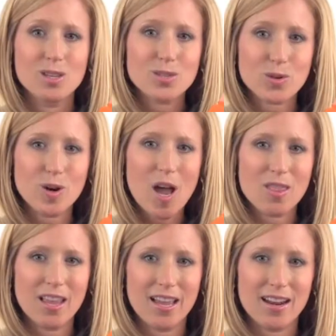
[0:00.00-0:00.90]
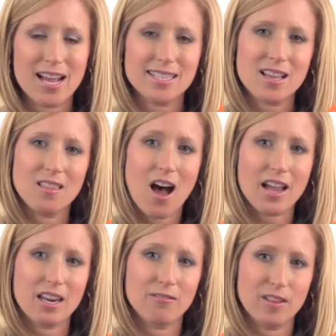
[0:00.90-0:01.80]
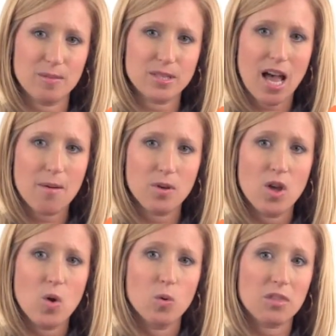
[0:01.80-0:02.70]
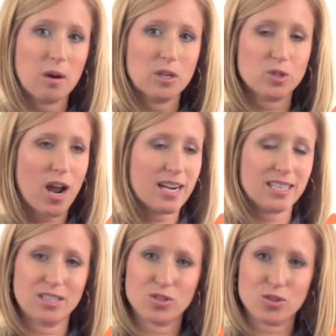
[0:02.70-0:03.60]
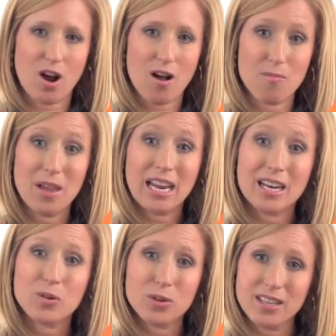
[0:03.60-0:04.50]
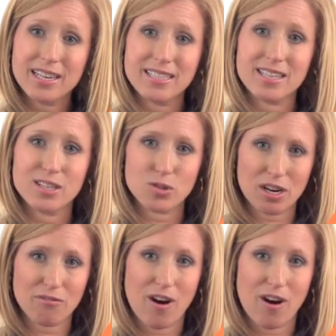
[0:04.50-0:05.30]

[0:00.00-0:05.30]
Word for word: The screw-on lid has a locking flip top with a retracting straw, making it really easy to drink